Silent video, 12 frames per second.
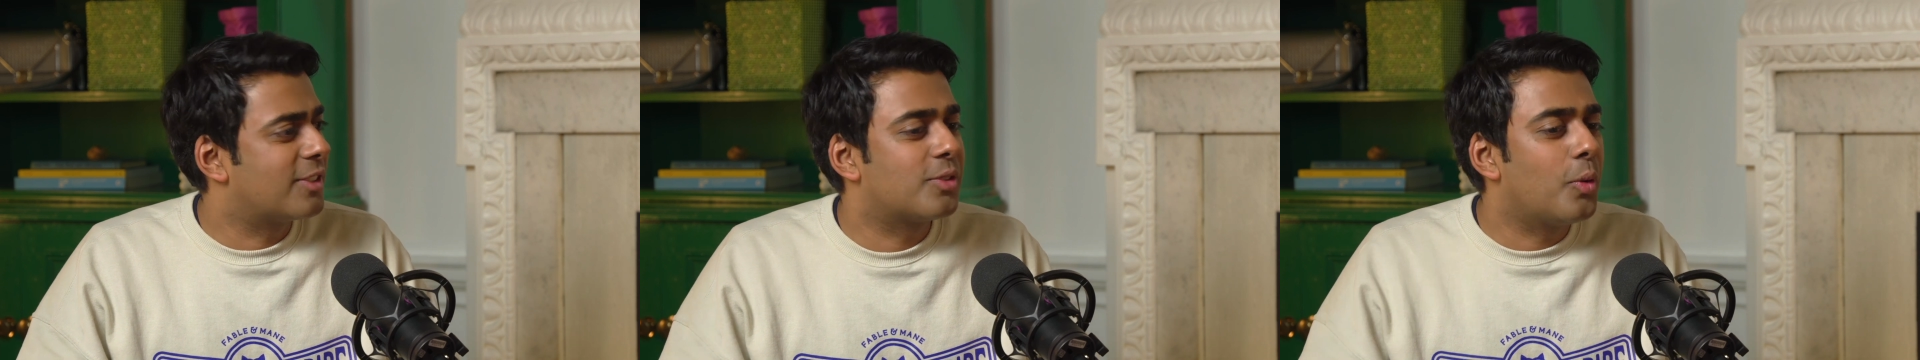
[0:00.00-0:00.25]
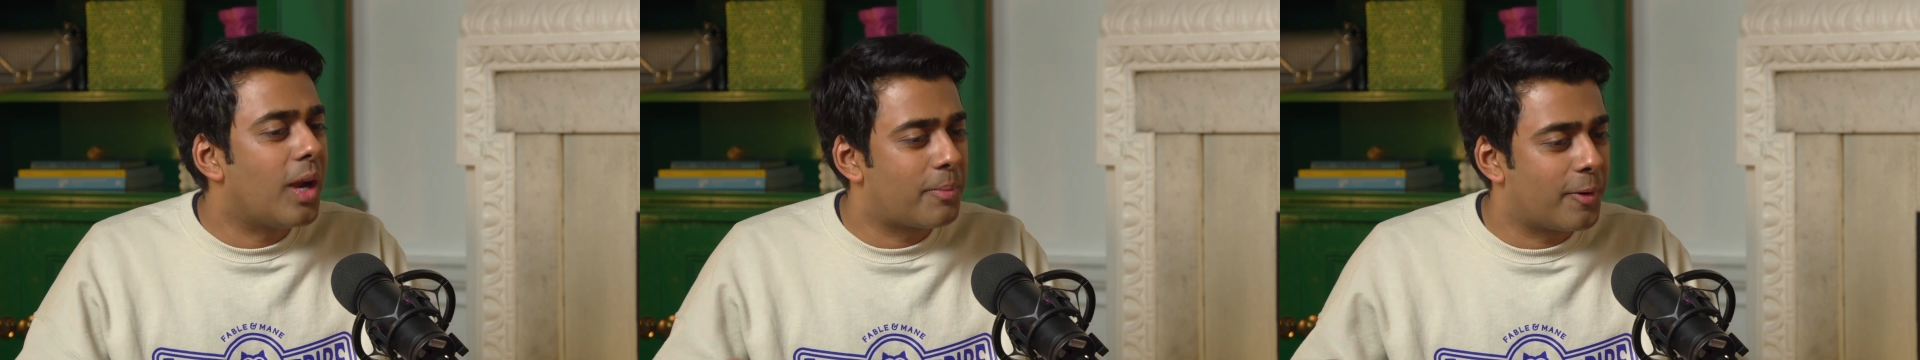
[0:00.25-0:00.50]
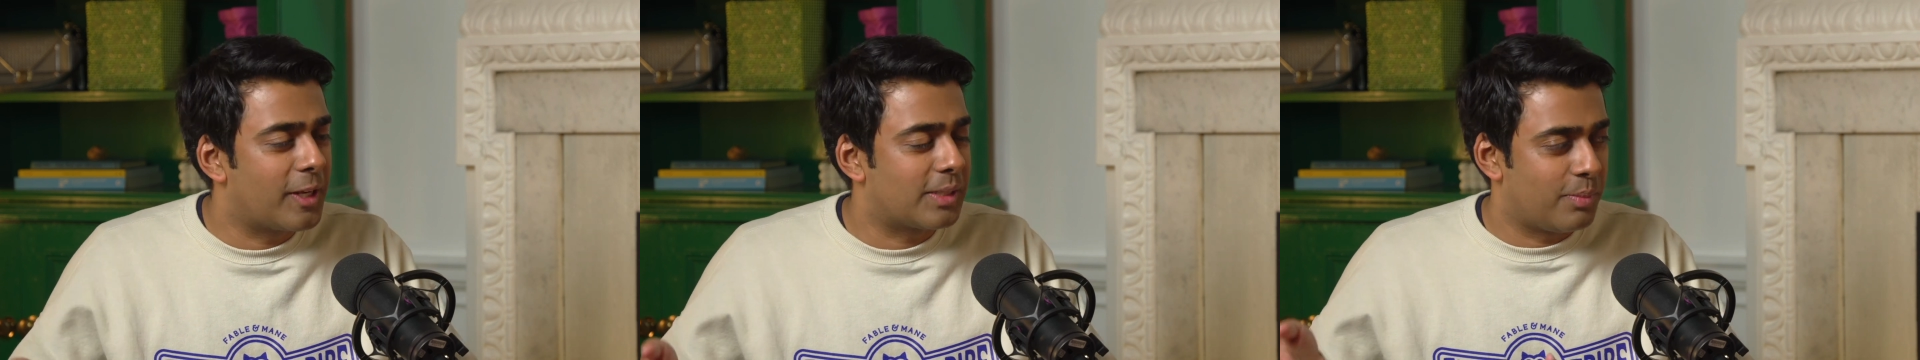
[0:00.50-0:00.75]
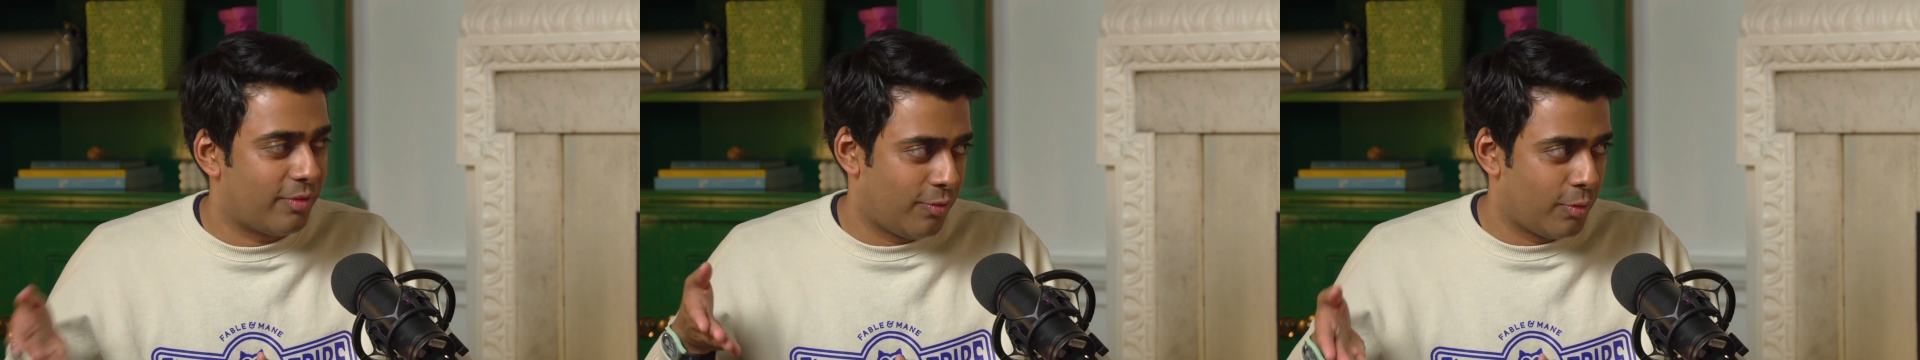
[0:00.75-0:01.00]
Because all our products
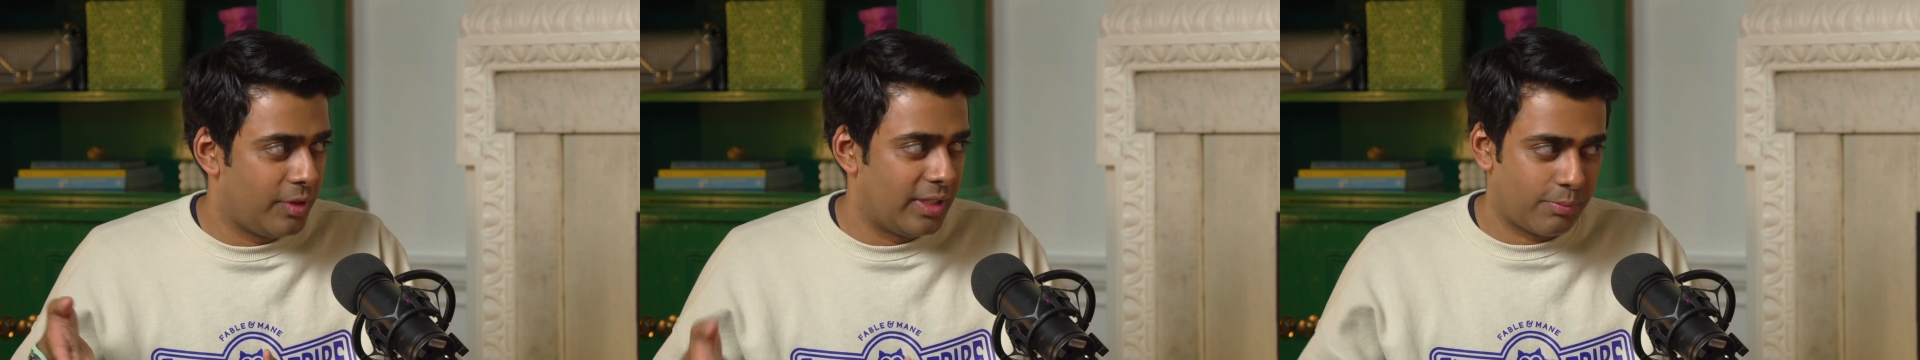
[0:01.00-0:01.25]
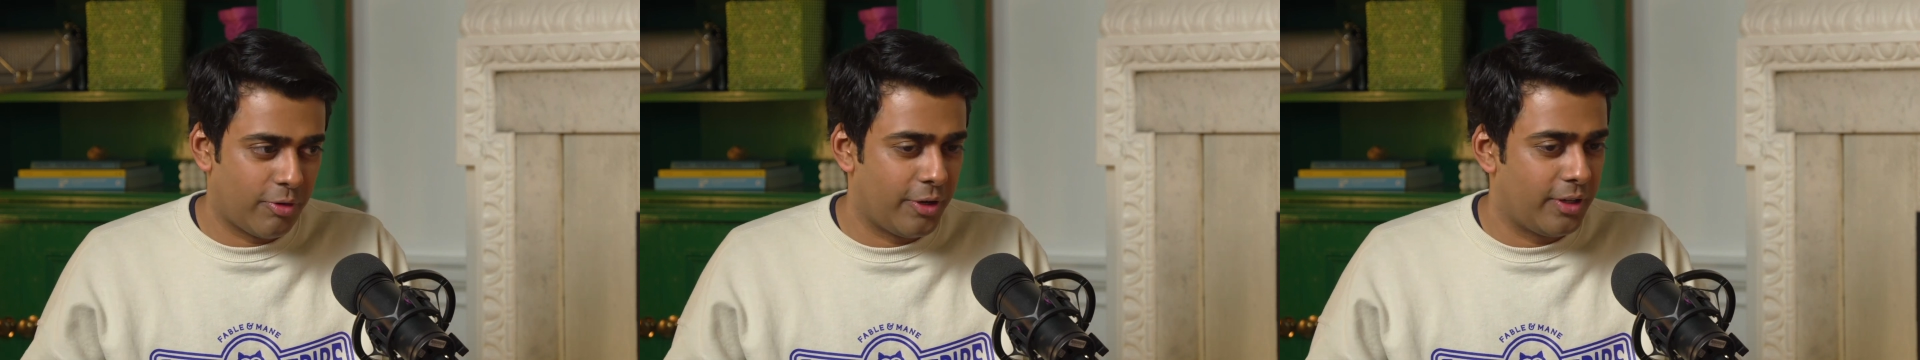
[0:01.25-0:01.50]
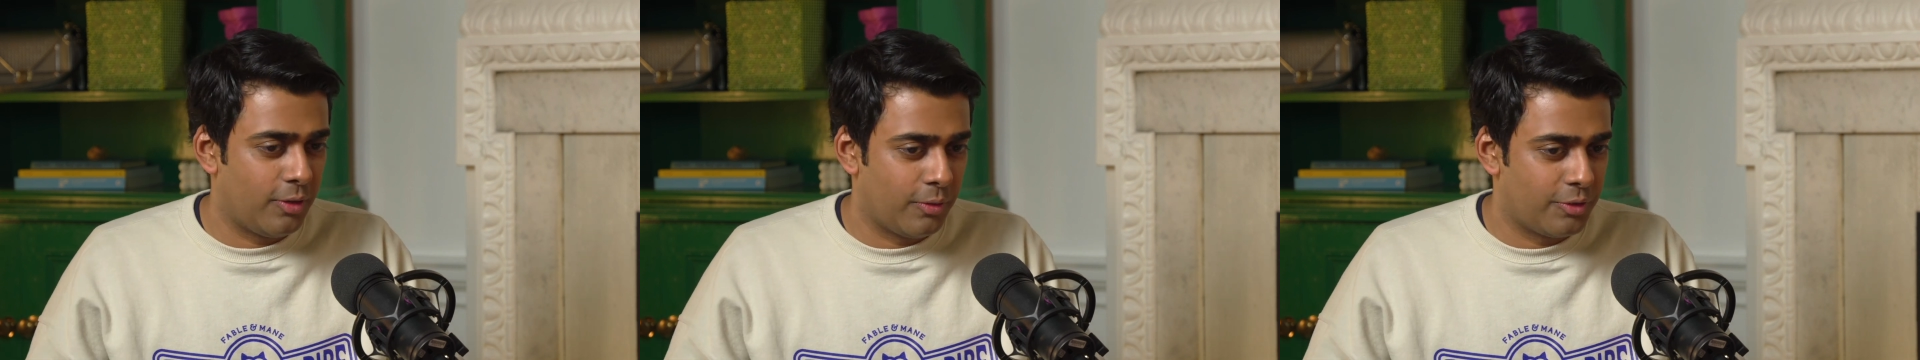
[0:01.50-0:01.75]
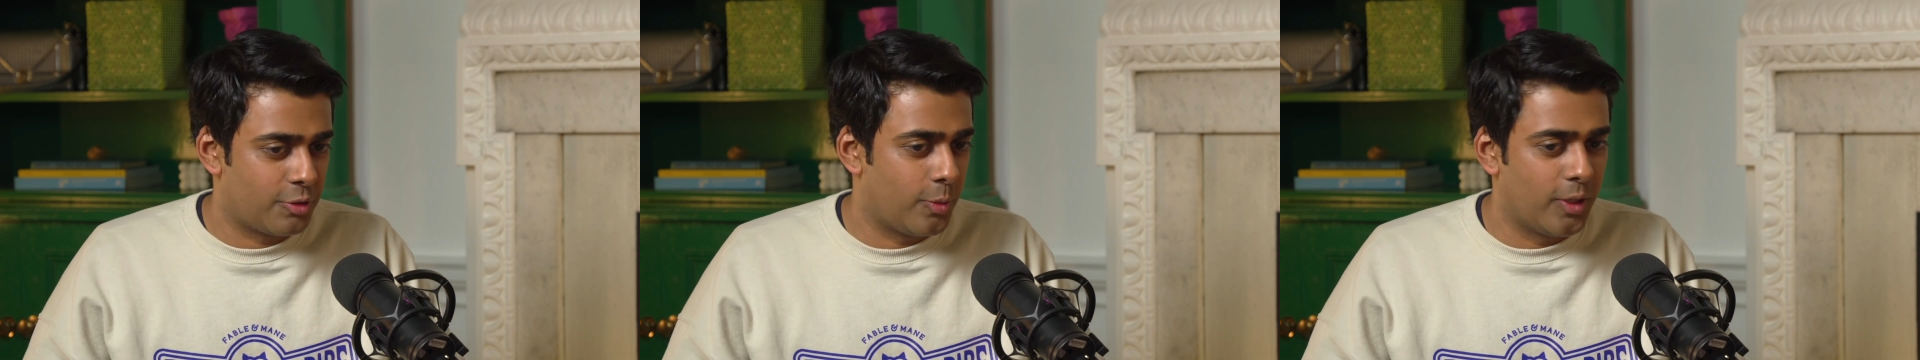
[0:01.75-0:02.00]
before this product
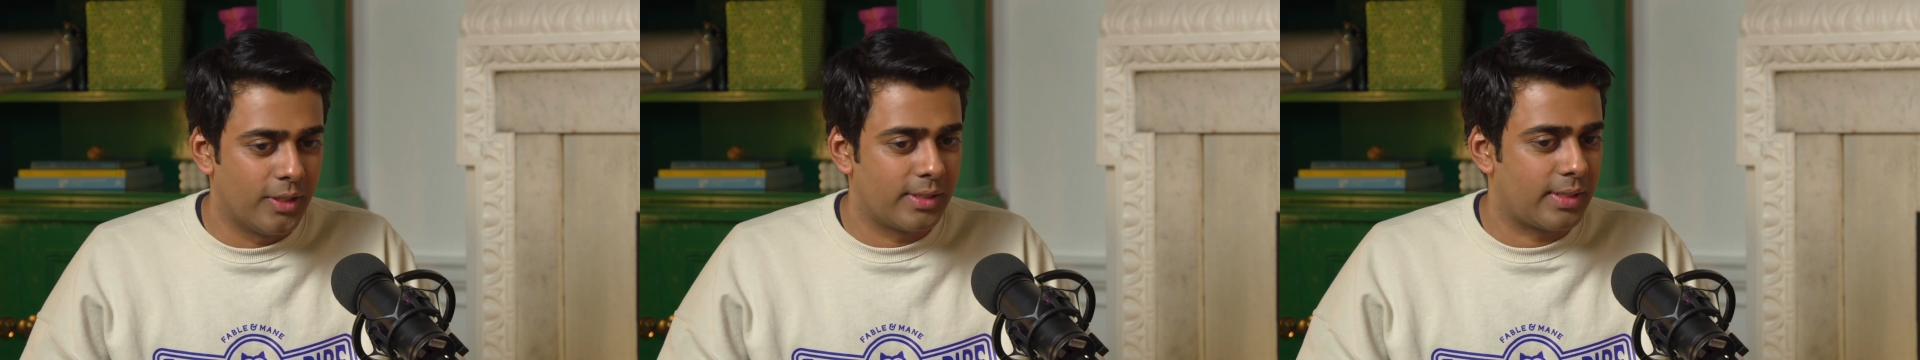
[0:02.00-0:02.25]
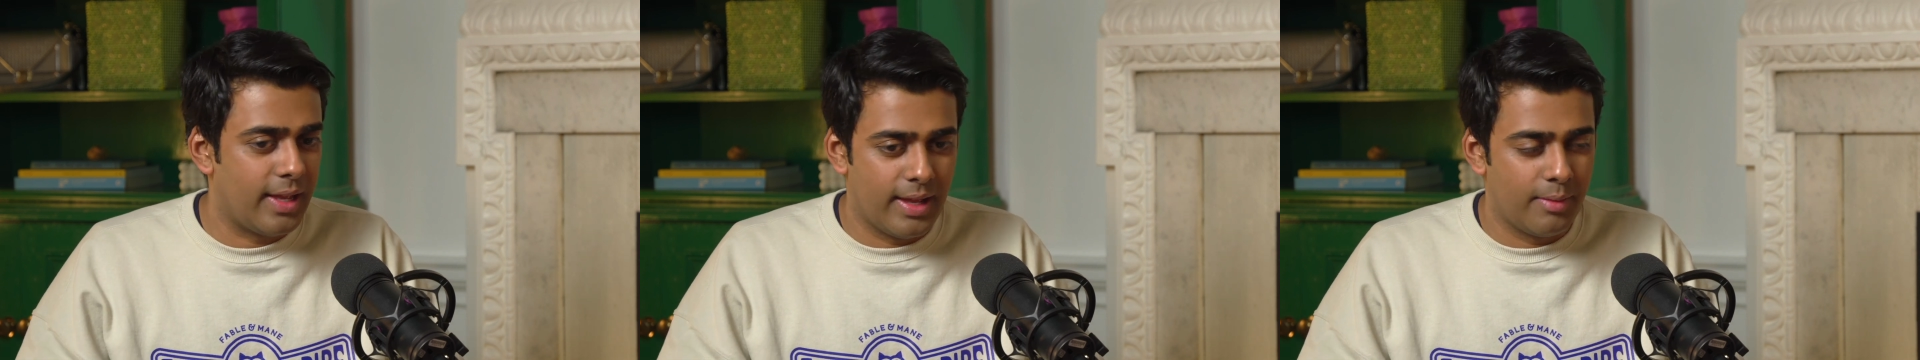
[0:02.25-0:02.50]
launch was